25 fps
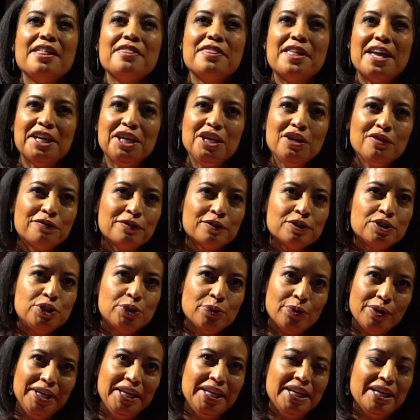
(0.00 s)
Thank you for
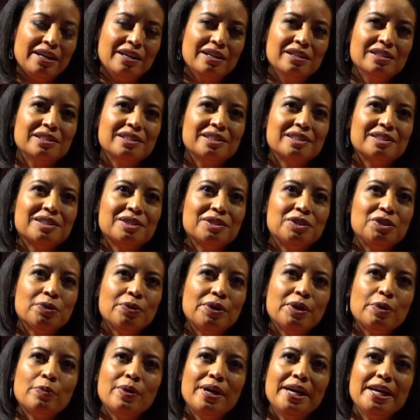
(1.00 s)
joining us
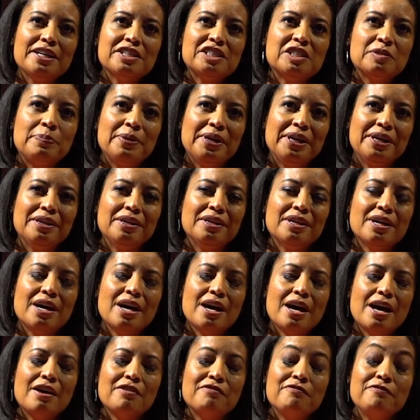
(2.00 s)
during what has been
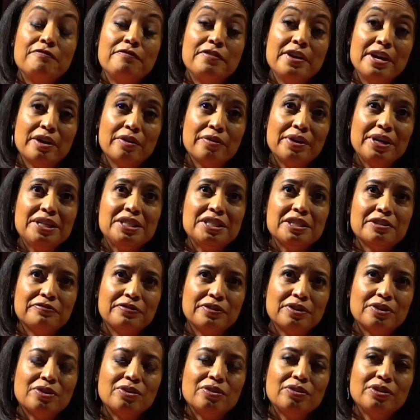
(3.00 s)
a very
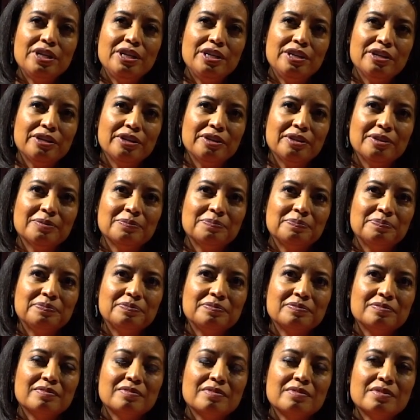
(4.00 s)
difficult year.
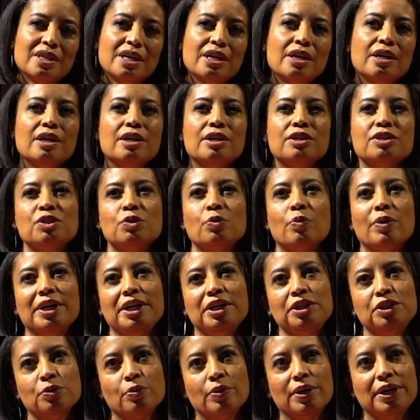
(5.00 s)

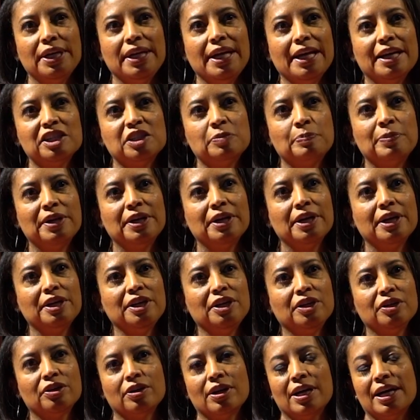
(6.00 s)
2020 has been a
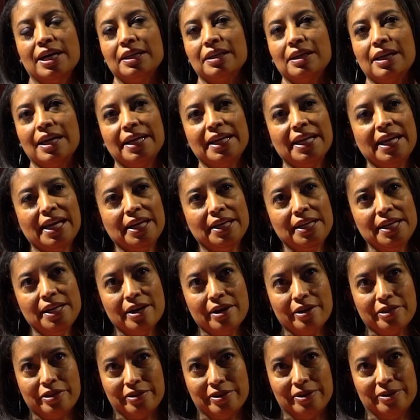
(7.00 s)
year unlike any
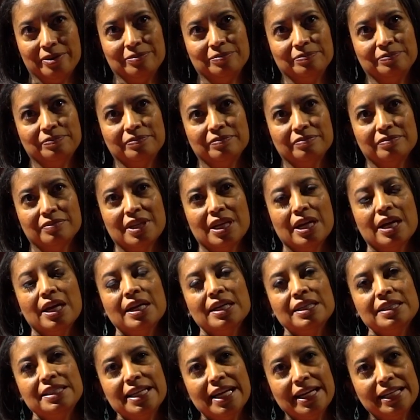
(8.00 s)
other,
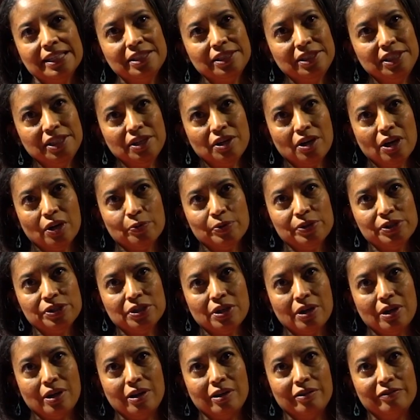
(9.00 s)
testing our
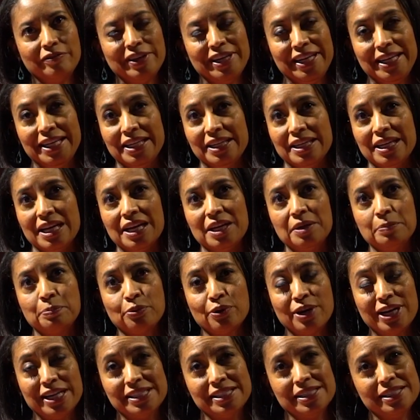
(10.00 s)
resolve in
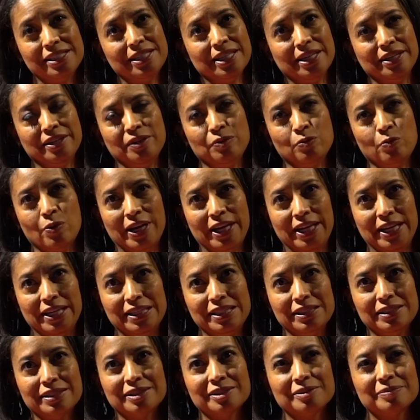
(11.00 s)
unprecedented
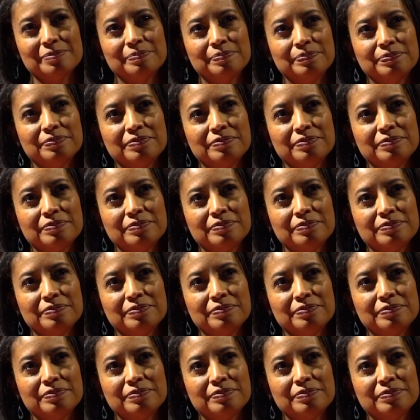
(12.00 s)
ways.